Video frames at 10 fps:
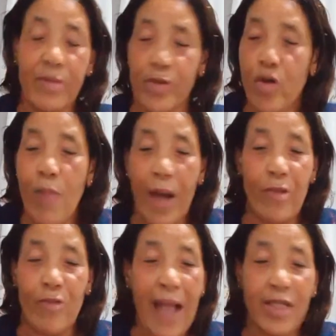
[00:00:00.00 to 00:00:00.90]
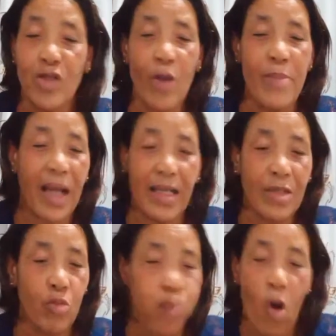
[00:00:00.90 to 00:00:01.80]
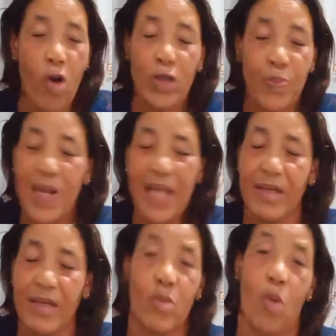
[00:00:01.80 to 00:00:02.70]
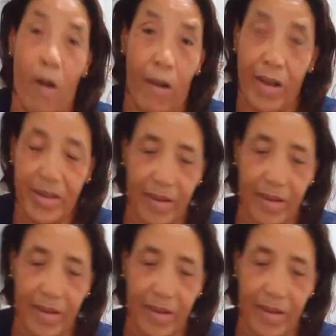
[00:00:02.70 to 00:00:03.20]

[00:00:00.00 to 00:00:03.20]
human rights, Jamaica is the worst place in the world.